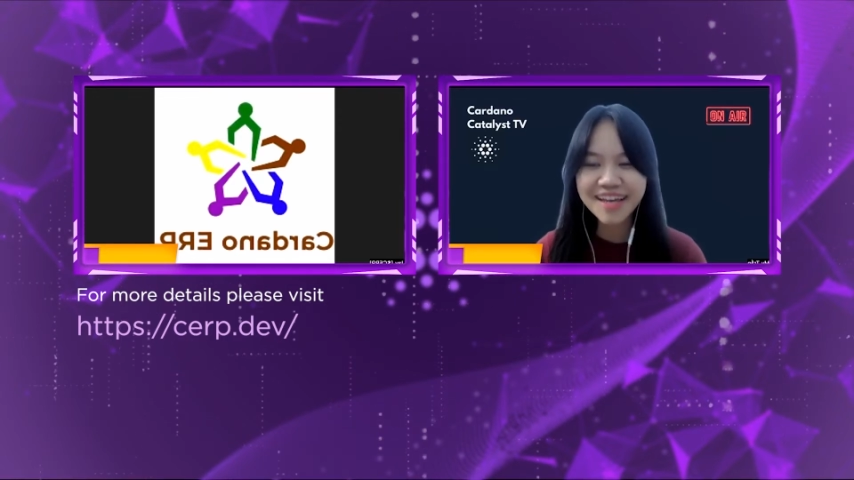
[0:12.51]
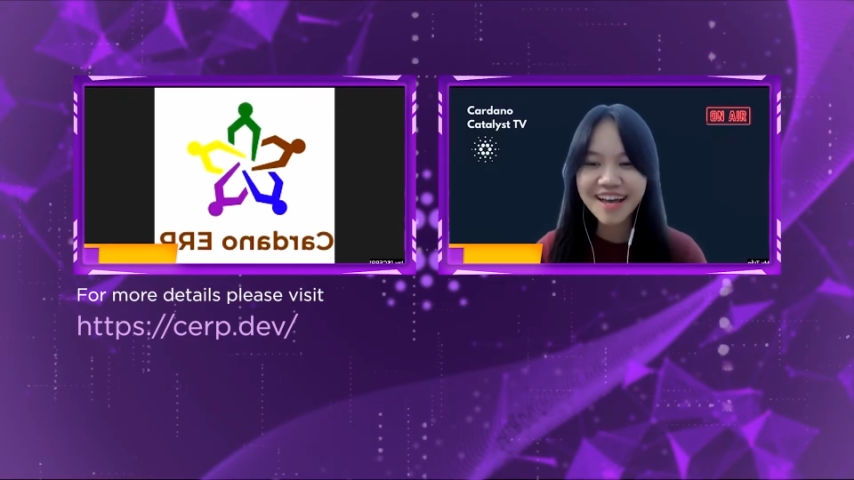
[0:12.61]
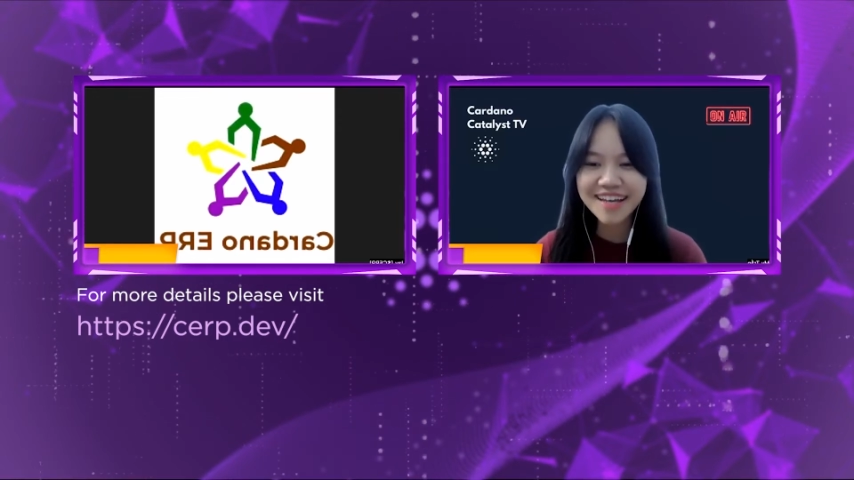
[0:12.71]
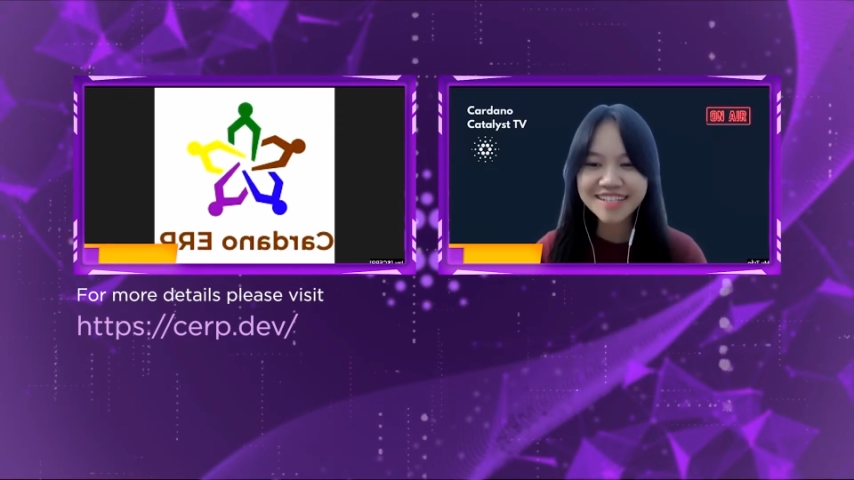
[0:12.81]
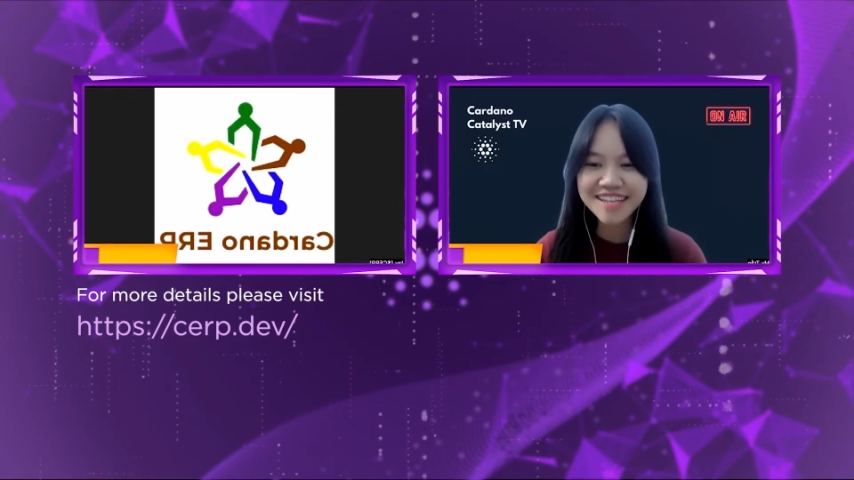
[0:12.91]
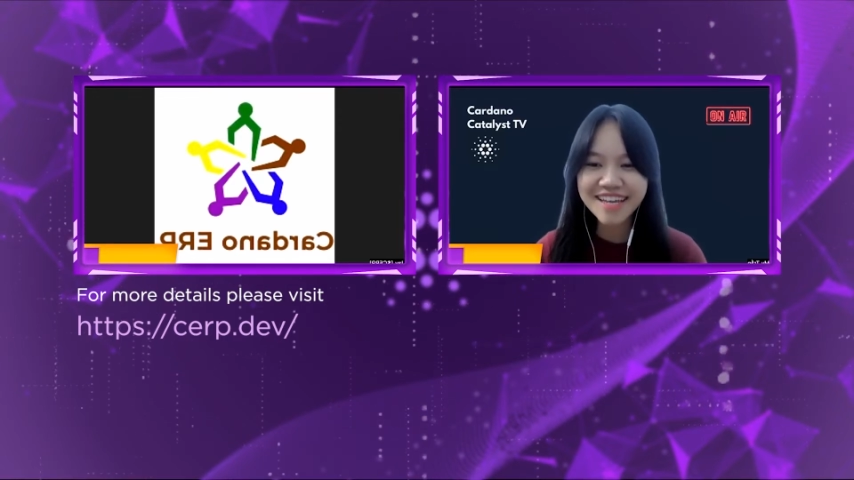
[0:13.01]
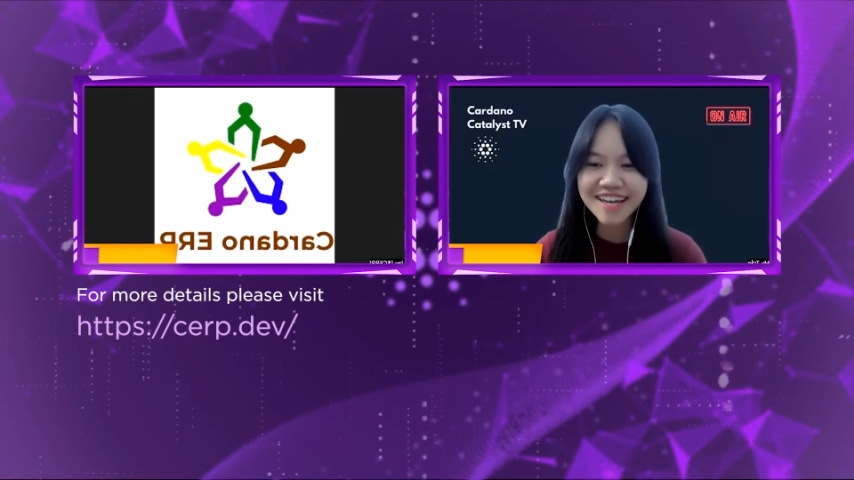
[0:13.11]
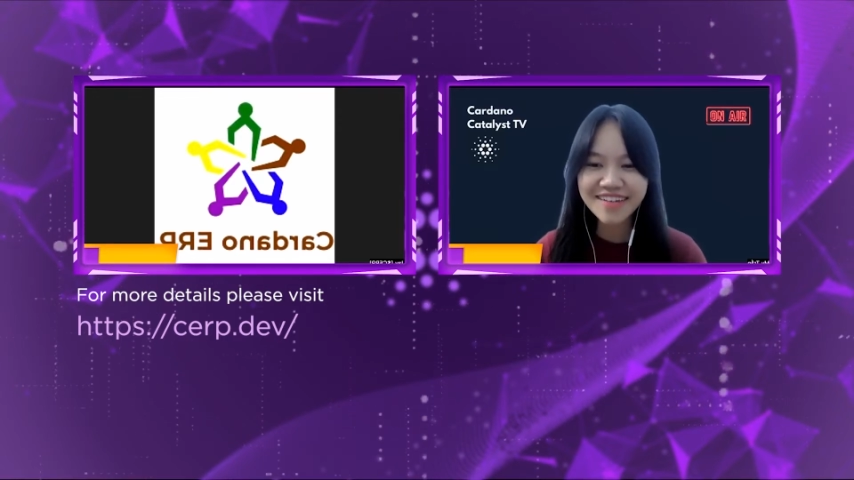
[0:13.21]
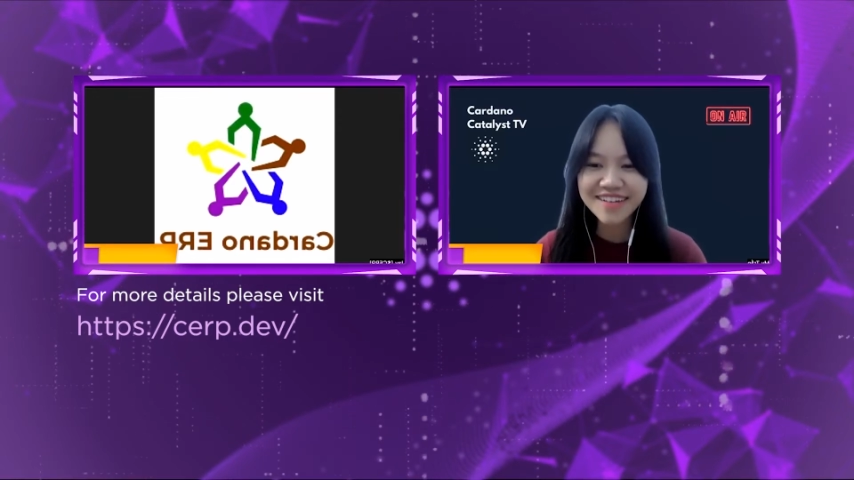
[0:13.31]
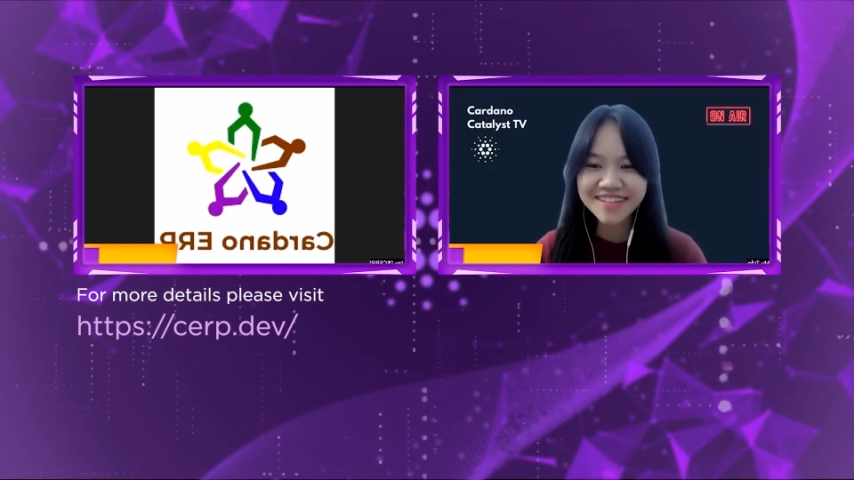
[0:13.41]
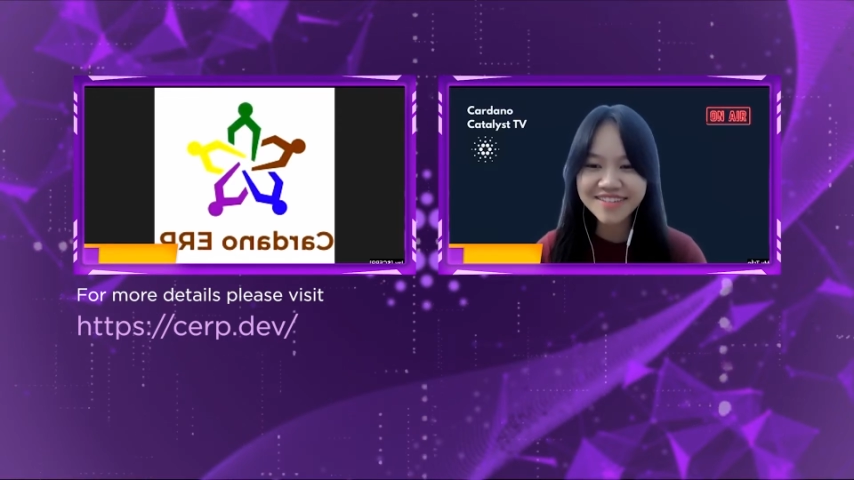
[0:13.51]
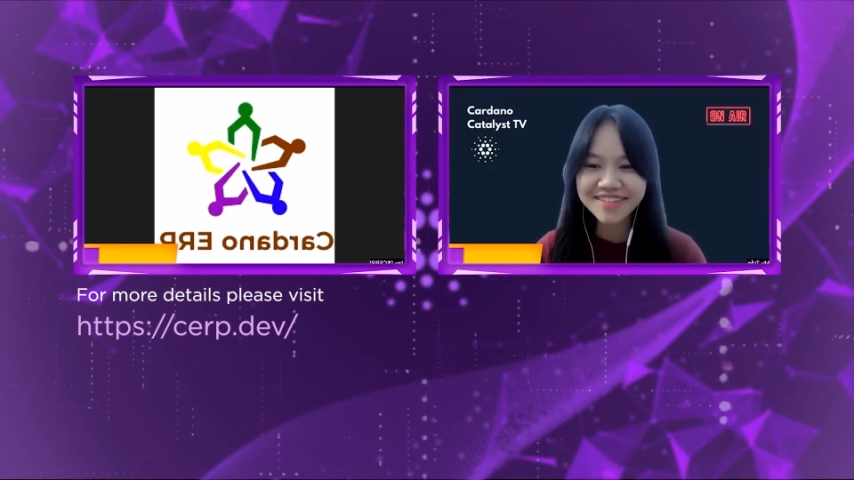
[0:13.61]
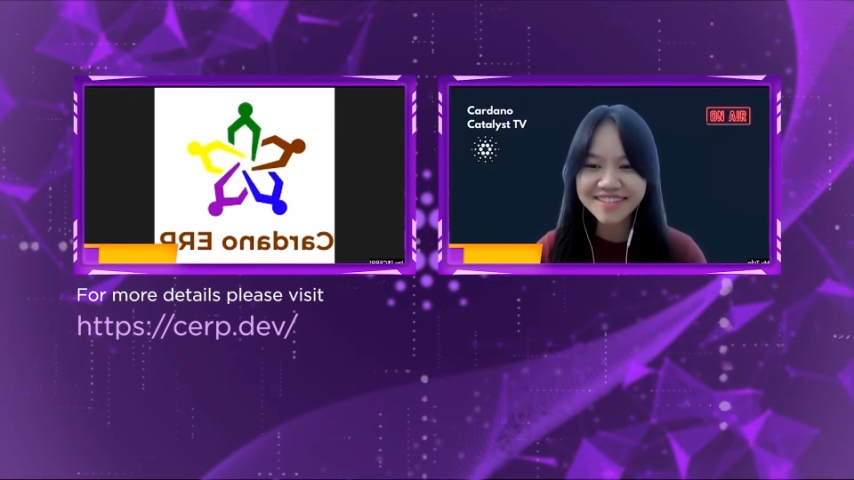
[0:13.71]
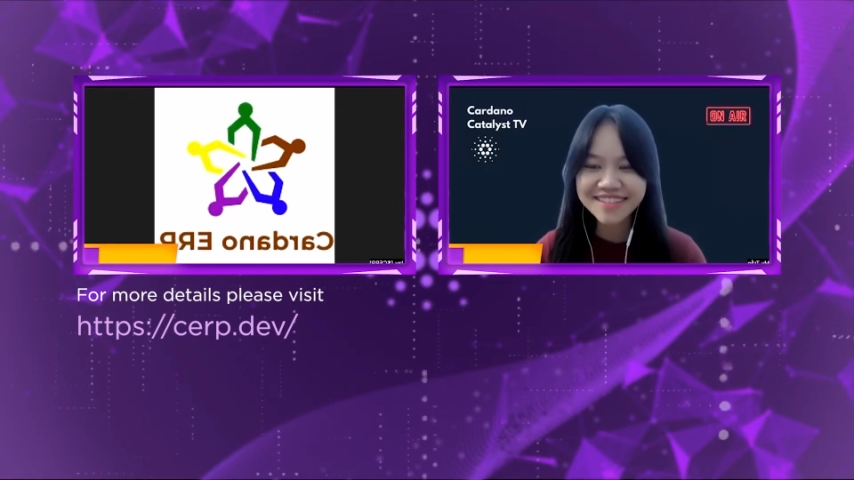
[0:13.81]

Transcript: Hi, Jay. How are you?